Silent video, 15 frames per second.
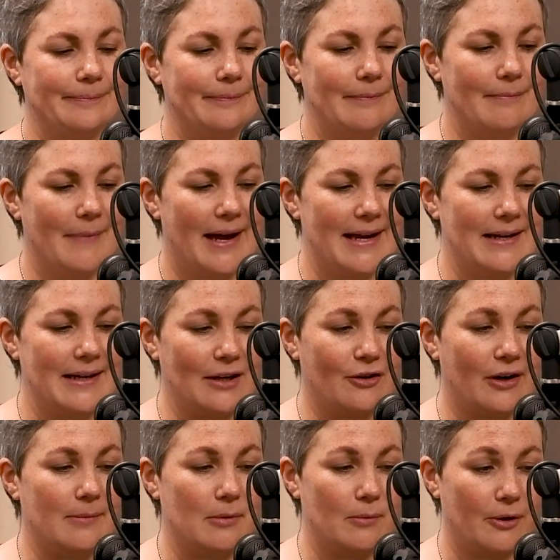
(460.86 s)
made
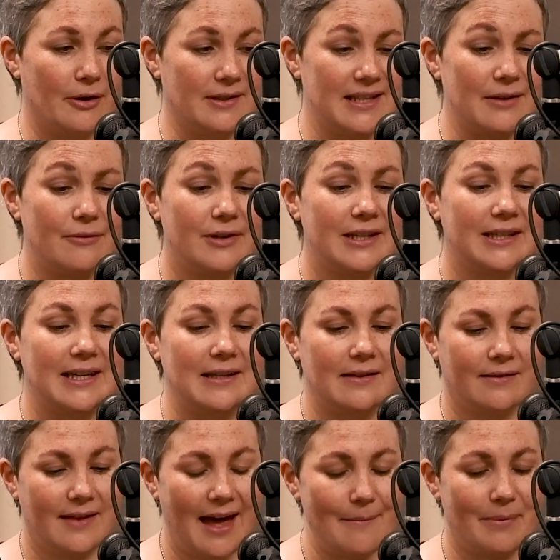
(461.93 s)
incredible works. And really
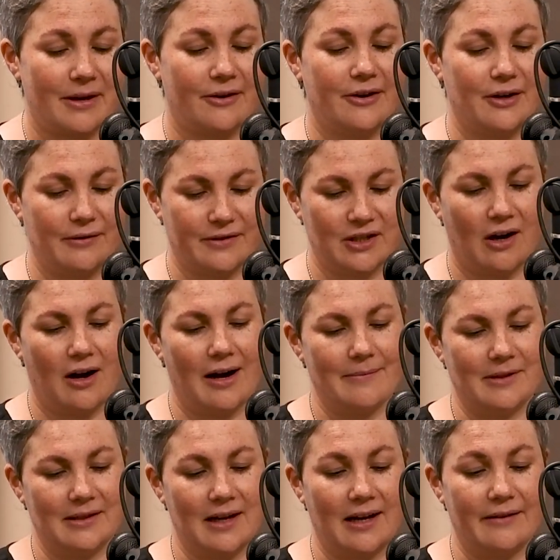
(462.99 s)
that period of time,
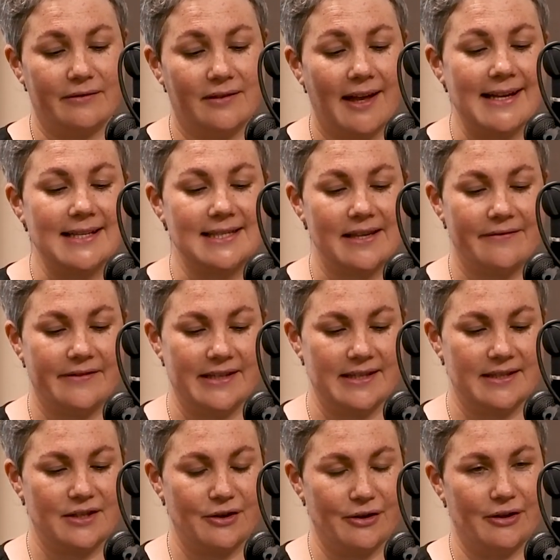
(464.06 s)
the kind of late
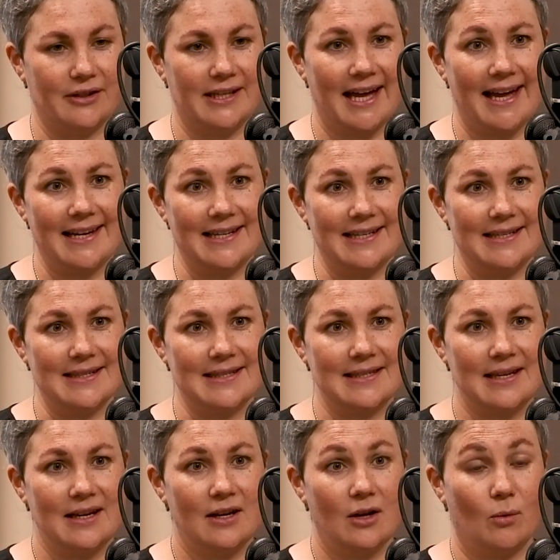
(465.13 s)
70s to early 80s,
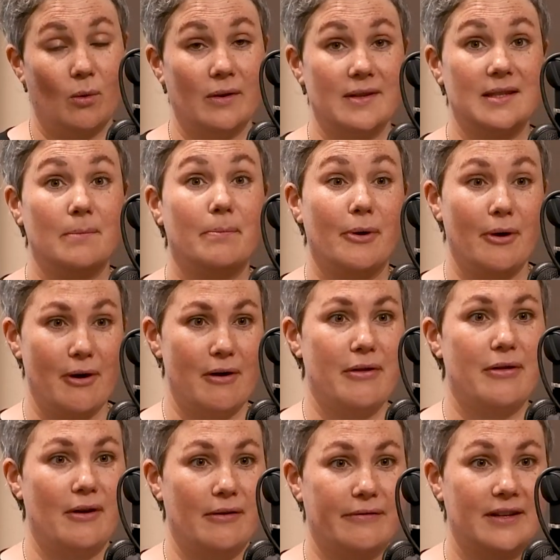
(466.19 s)
was the
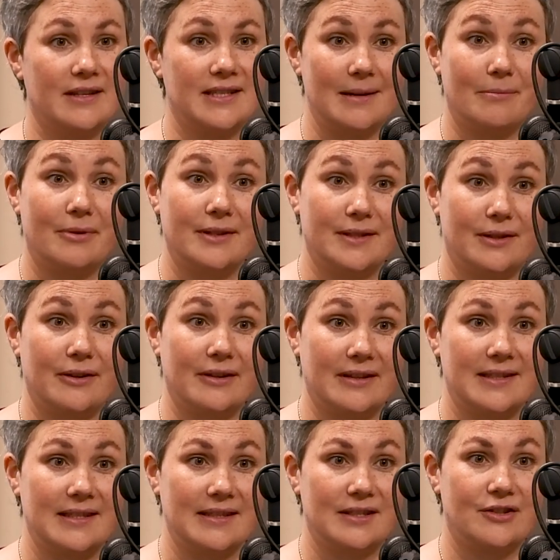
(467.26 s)
birth of contemporary
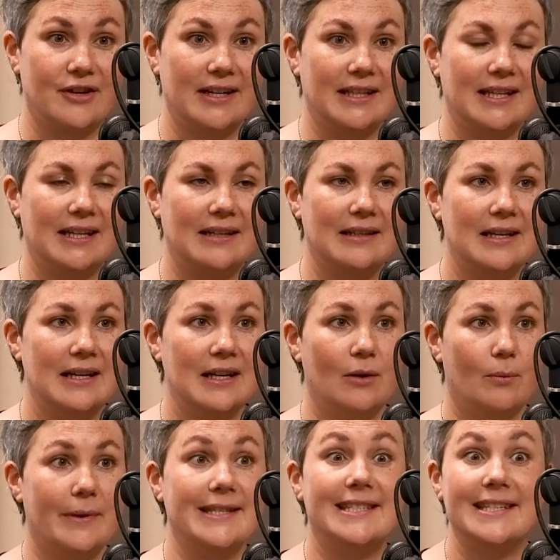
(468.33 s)
circus in Australia.
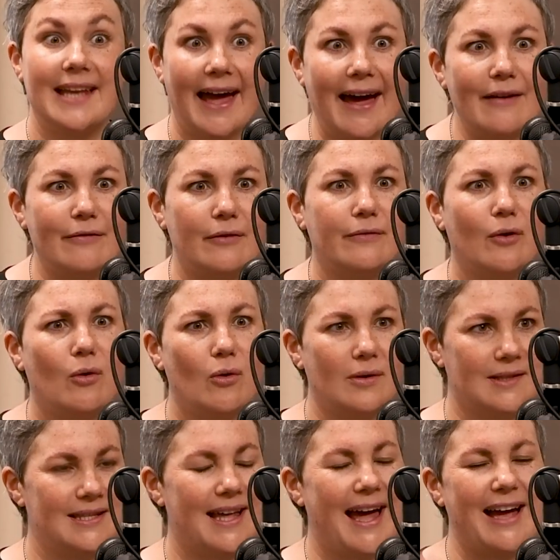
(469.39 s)
We did have, of
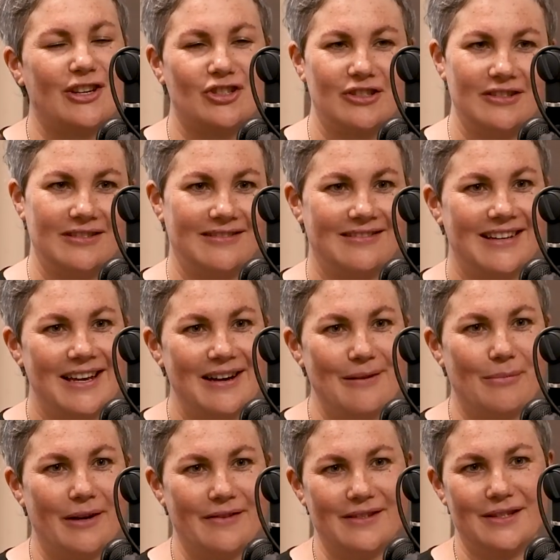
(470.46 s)
course, the Ashton
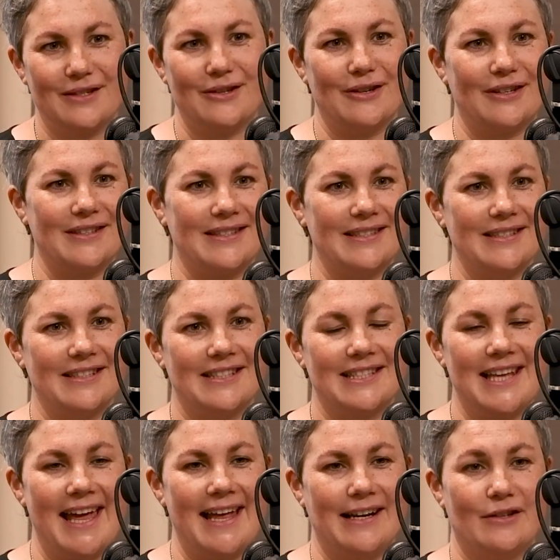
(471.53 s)
Brothers circuses
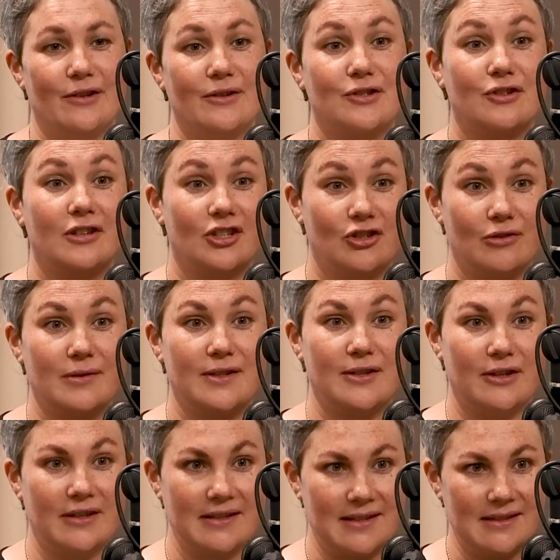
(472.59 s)
and those traditional
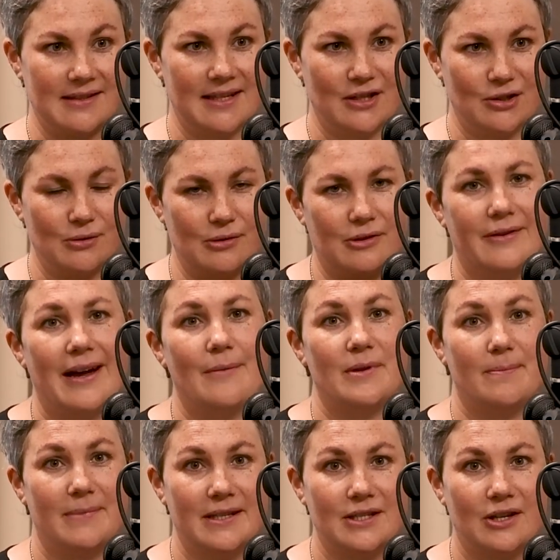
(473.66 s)
circuses that toured around
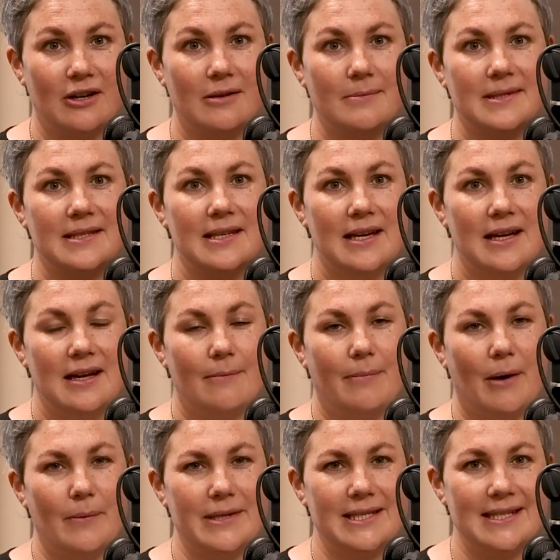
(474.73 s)
with big tops,
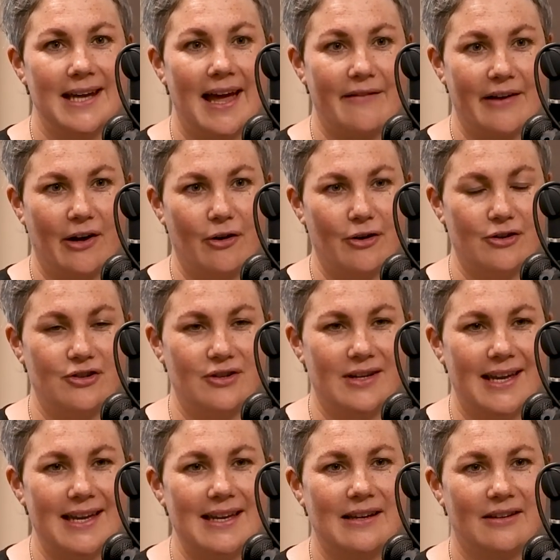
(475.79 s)
but we didn't have our own
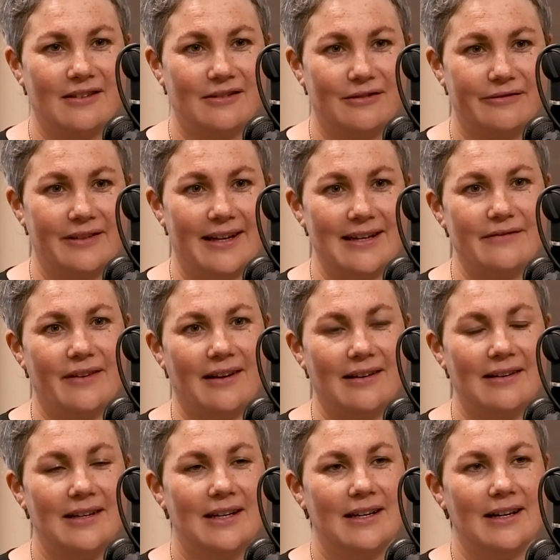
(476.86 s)
unique
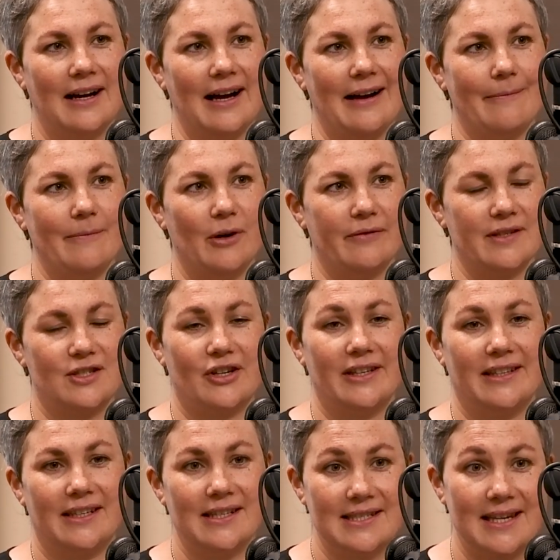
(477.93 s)
flavour of
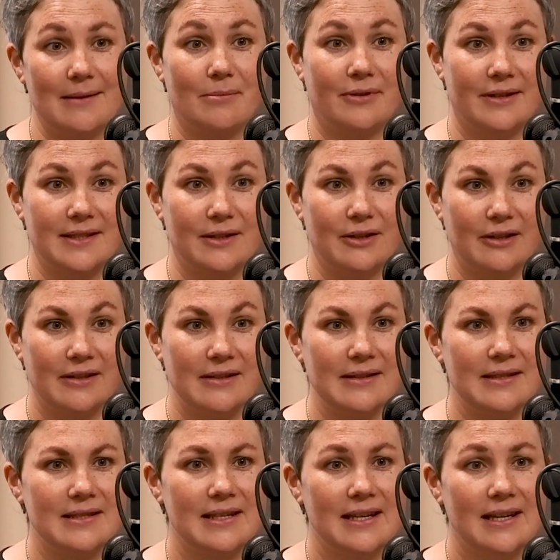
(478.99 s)
Australian contemporary
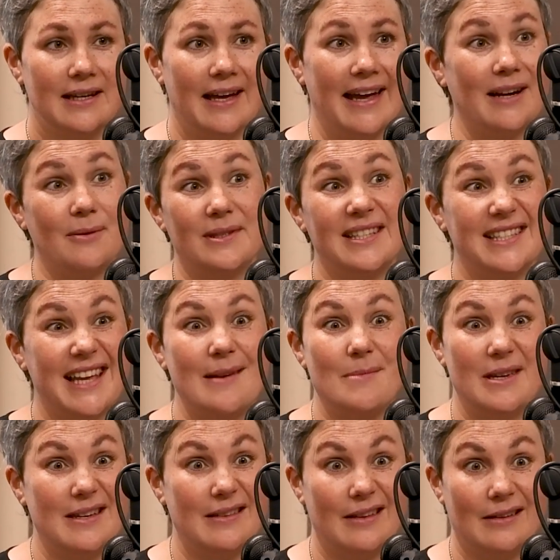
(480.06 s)
circus. And it was the same
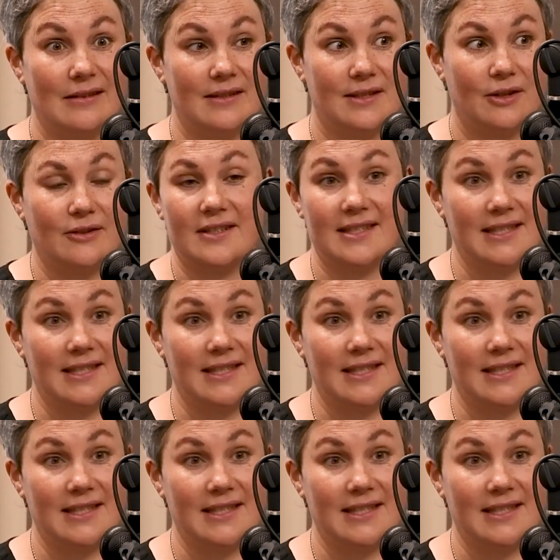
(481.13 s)
year that Cirque du